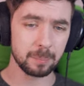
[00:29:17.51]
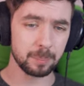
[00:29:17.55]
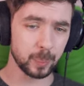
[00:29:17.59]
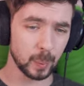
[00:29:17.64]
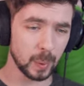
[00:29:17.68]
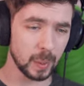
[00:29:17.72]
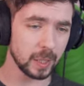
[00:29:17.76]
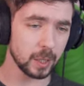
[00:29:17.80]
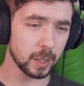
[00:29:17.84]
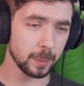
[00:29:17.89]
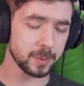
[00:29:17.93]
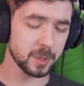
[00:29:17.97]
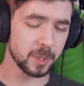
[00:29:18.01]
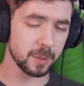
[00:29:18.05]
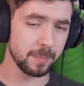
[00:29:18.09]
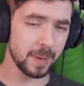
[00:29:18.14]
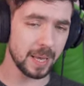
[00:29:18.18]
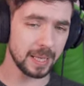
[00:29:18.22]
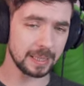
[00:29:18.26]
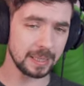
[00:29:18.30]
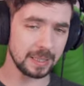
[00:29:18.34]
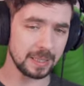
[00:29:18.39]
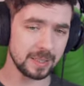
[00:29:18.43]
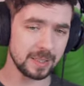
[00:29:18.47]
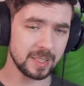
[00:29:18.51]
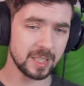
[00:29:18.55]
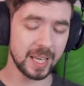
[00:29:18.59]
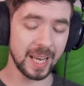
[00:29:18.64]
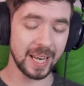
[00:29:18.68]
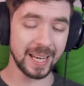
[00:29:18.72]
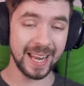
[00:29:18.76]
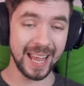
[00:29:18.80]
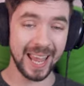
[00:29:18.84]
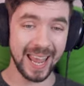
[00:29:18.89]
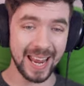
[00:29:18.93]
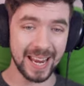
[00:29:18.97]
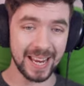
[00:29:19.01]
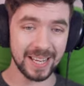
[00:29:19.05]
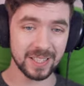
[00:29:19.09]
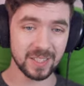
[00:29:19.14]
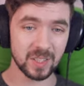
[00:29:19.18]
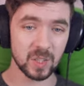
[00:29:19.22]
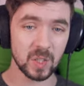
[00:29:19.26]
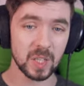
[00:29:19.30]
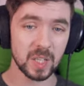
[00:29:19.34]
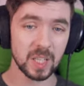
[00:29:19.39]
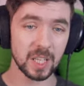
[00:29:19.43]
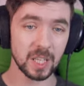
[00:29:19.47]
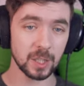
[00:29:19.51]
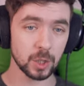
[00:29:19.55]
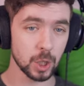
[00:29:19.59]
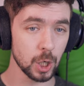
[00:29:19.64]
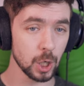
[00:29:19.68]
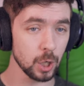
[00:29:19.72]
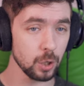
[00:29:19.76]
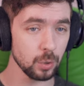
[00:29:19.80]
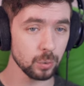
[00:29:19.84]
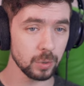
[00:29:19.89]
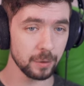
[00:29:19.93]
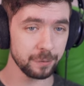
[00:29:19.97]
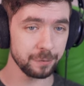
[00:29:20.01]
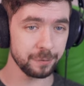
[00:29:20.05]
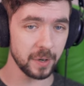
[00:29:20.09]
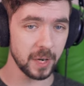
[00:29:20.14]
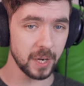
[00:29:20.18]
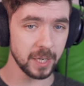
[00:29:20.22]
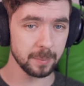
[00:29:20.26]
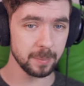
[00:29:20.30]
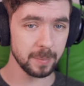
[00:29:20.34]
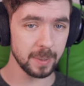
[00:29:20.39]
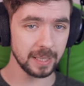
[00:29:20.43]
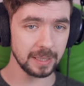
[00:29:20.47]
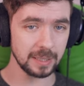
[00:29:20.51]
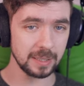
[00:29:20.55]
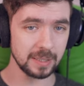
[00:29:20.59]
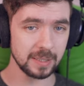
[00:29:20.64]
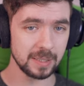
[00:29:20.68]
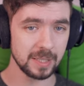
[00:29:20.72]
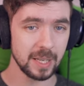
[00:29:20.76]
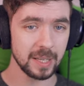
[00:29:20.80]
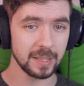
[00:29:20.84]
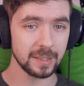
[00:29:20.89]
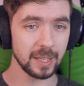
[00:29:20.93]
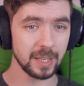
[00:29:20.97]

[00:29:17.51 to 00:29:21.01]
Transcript: Break up some metals to get eight, get two refined metals,